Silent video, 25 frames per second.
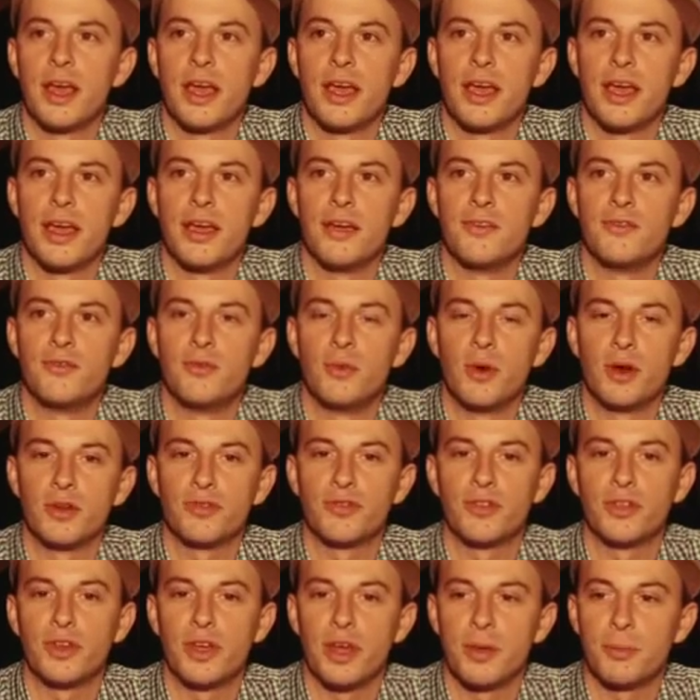I have
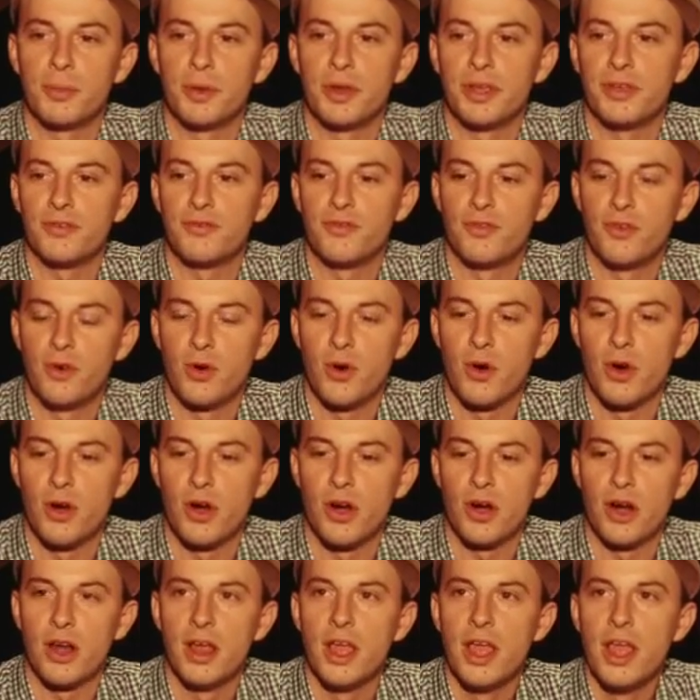worked for the company
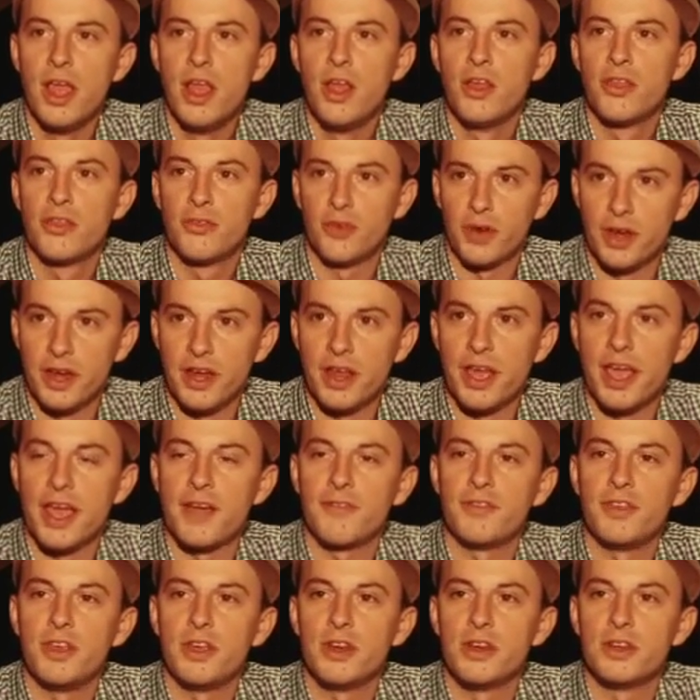for
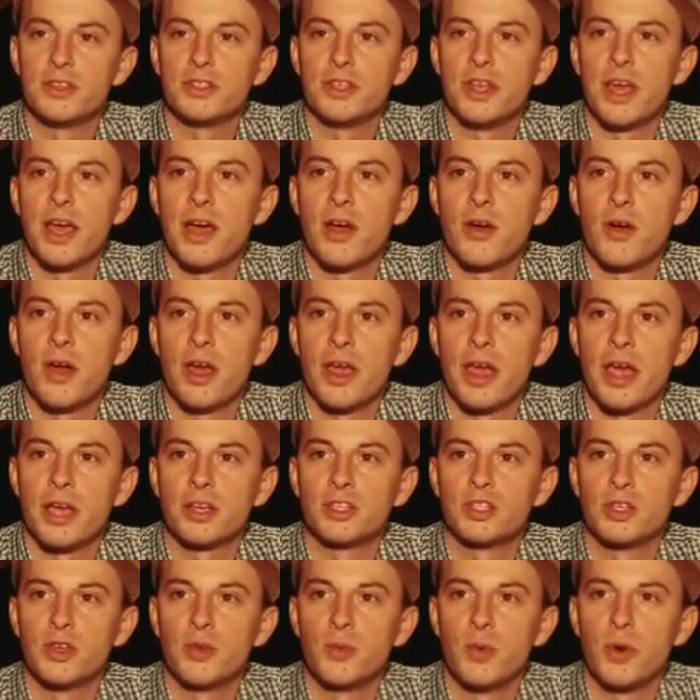3.5 years now. I
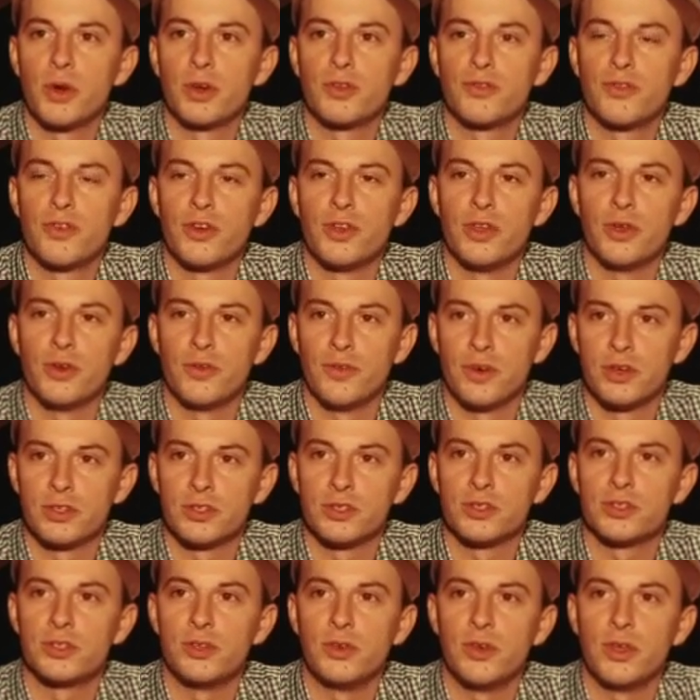actually worked for
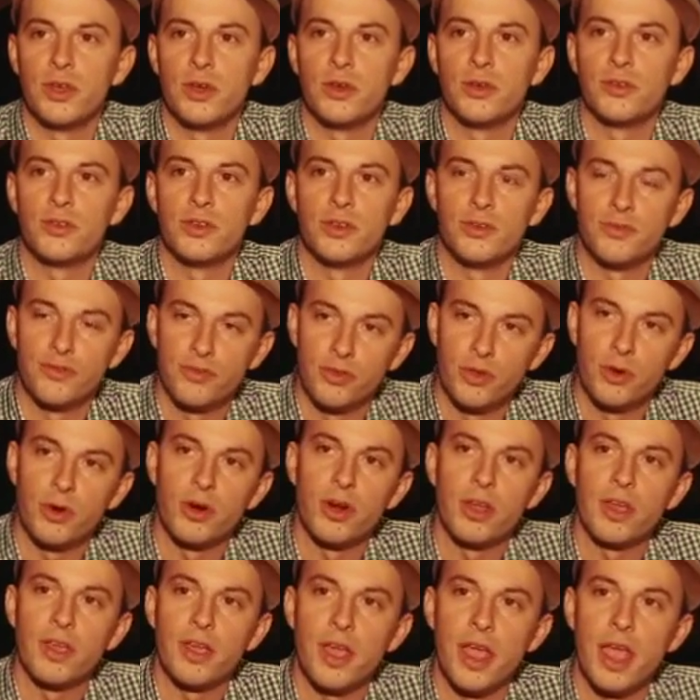Universal Studios in
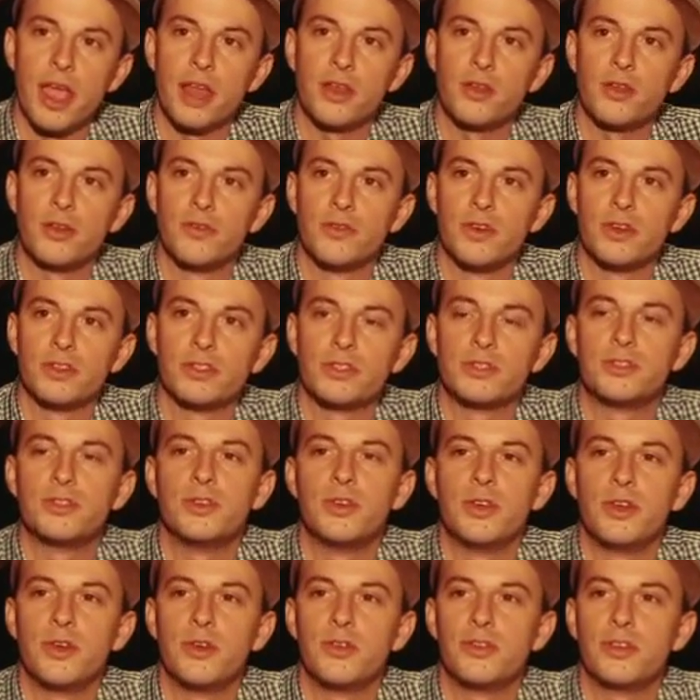Florida and Universal
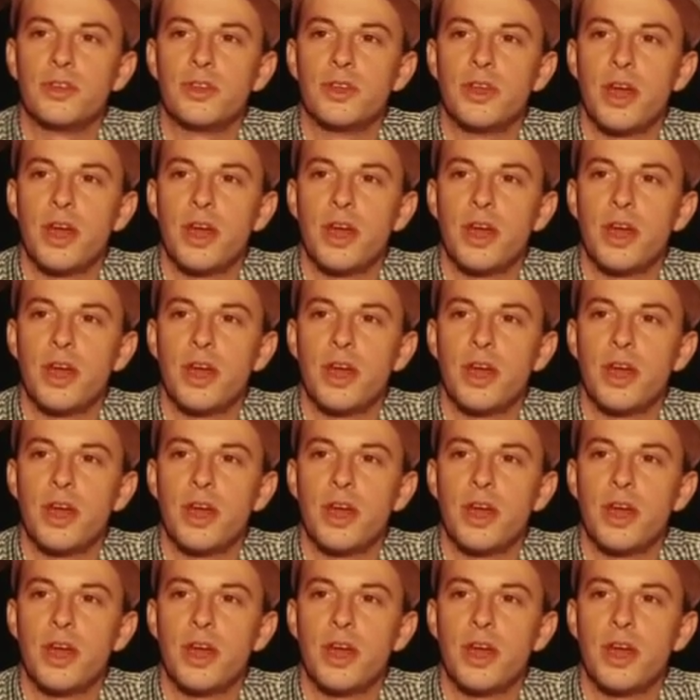Studios